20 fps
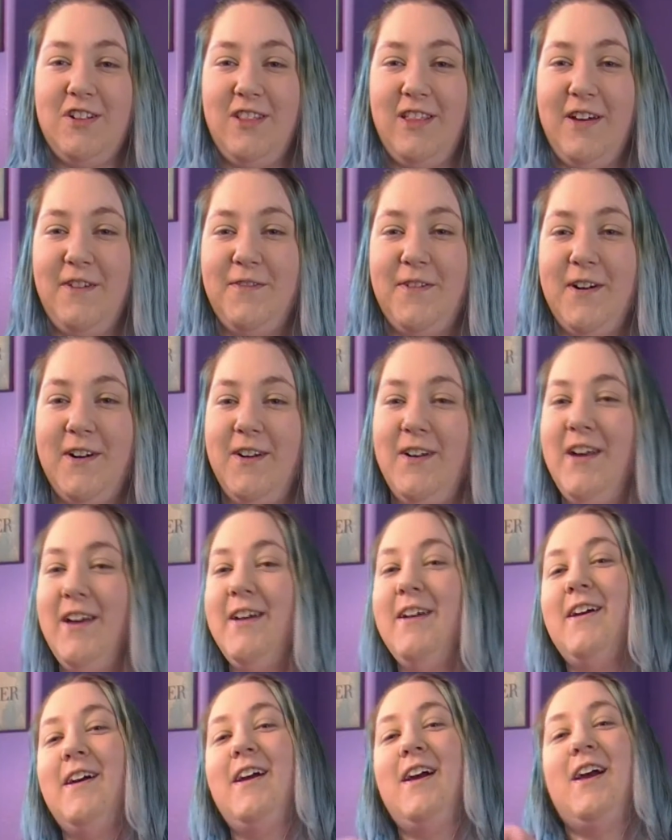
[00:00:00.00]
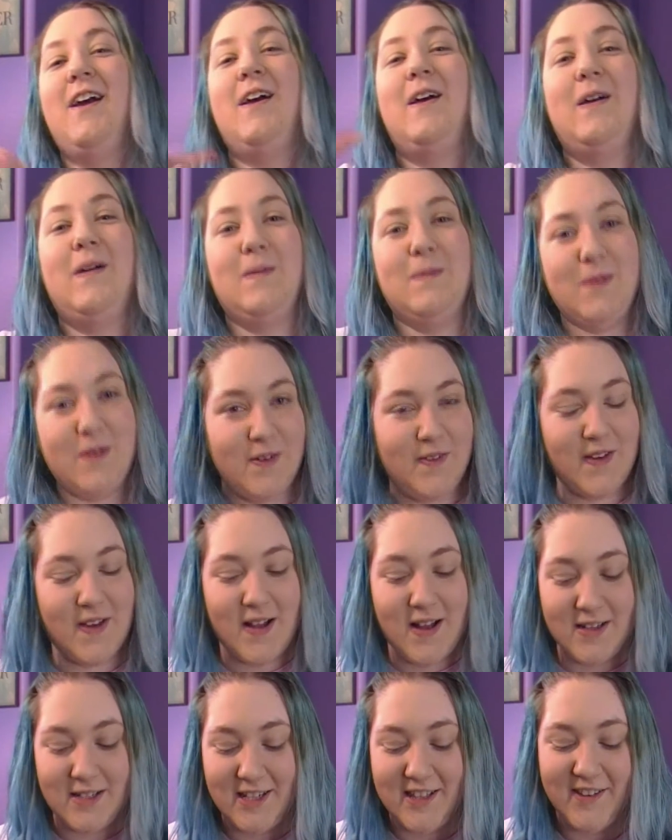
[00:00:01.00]
delivered.
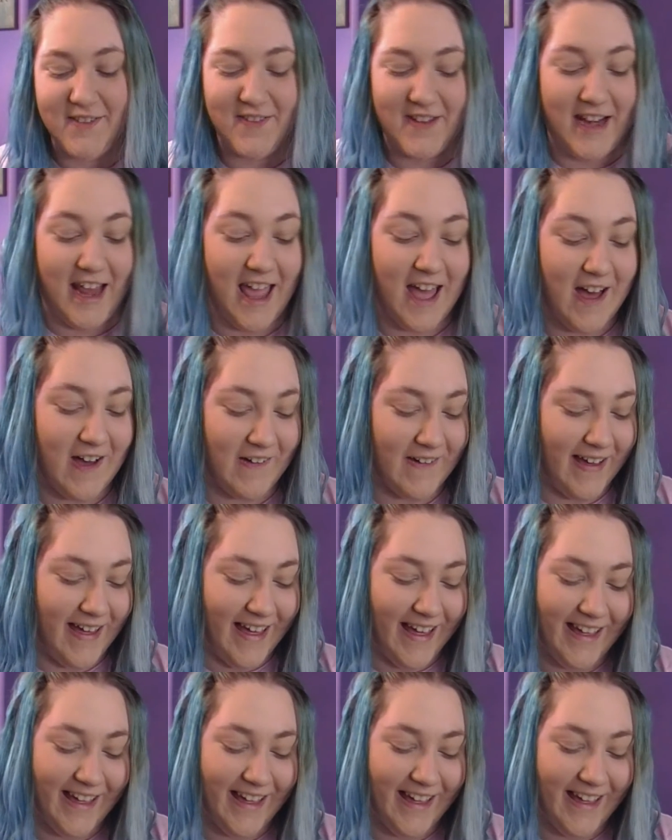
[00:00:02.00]
Moving on to the video.